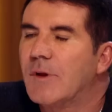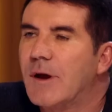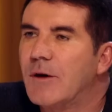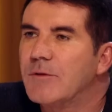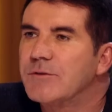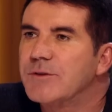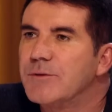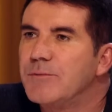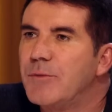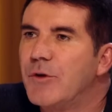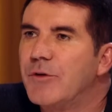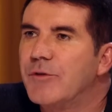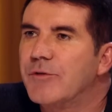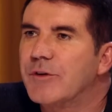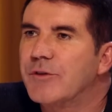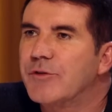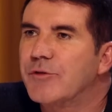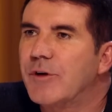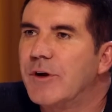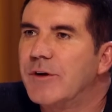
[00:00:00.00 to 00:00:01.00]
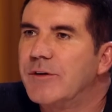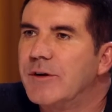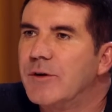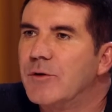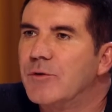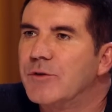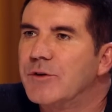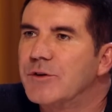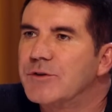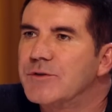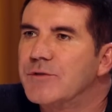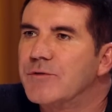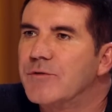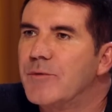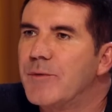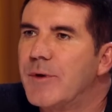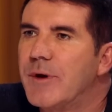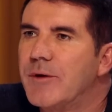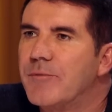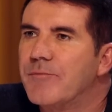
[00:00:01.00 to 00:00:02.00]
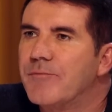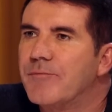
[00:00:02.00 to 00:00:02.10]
That was the most frustrating audition for me.